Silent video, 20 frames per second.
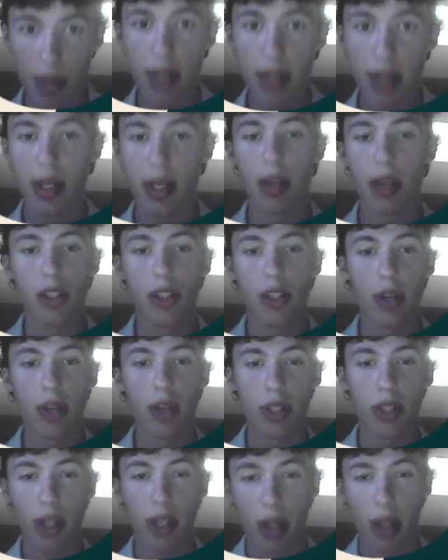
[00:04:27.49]
Cellular
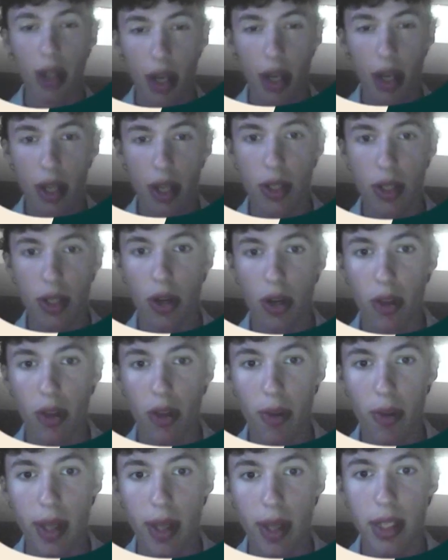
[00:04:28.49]
structure. So
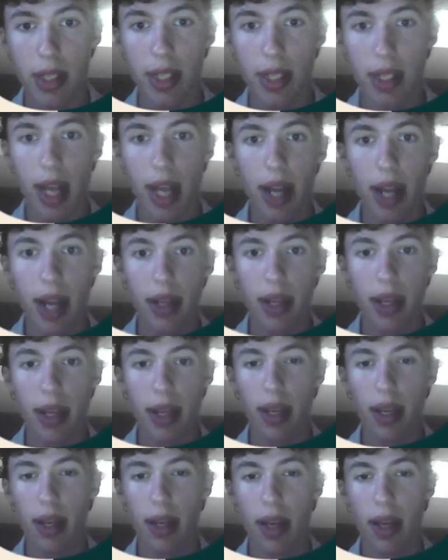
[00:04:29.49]
there basically is
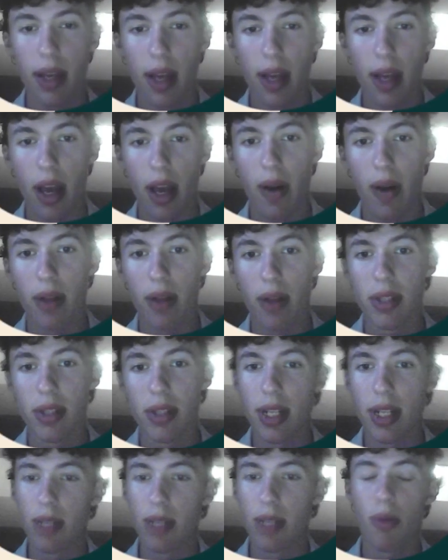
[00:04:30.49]
highly around
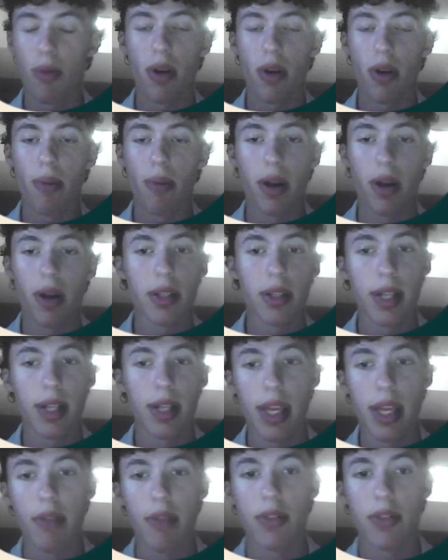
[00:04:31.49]
6 important parts of the
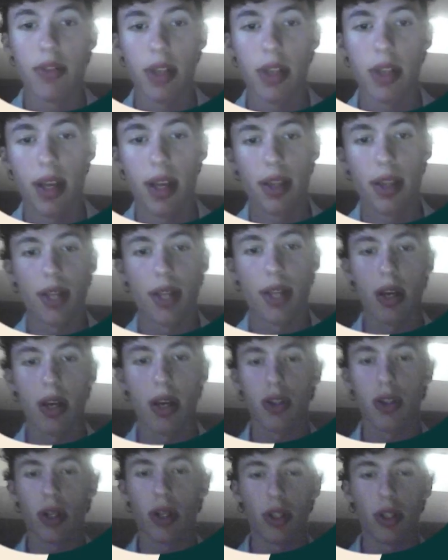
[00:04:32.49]
leaves and the cellular
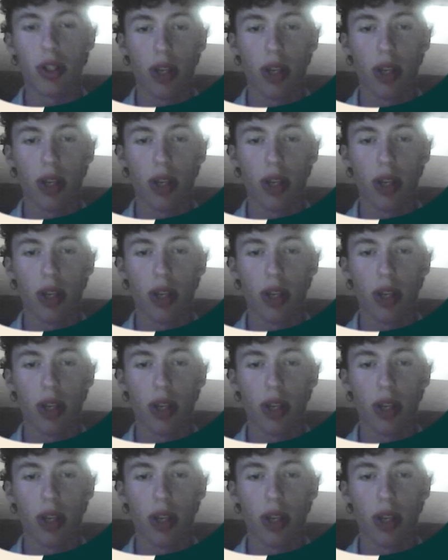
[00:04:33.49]
structure.